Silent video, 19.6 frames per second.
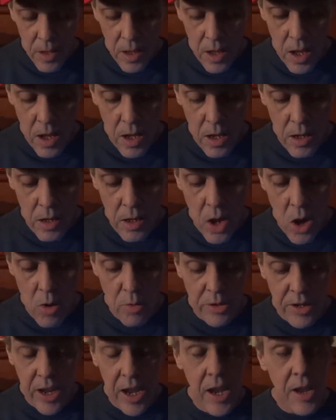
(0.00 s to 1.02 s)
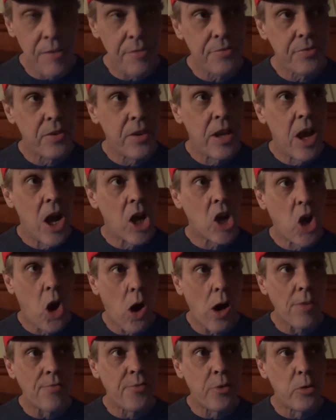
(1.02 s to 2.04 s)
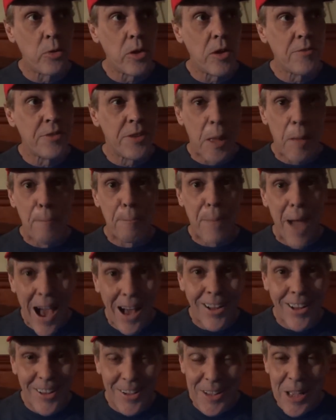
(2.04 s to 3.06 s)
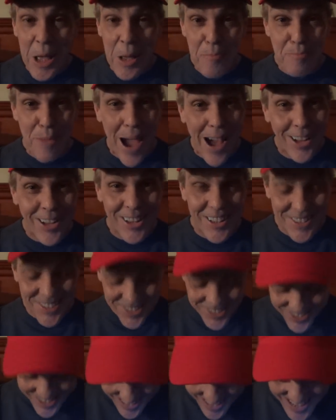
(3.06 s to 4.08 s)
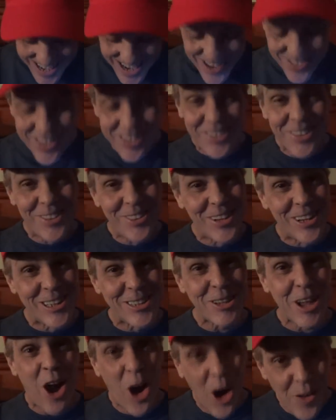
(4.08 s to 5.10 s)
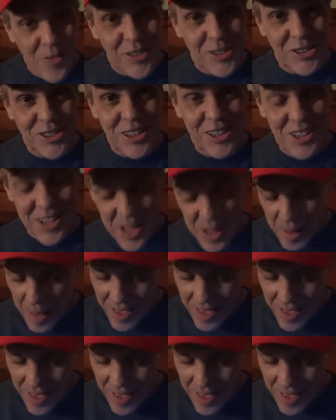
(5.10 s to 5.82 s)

O'Keefe a car full of ballots that he's harvested.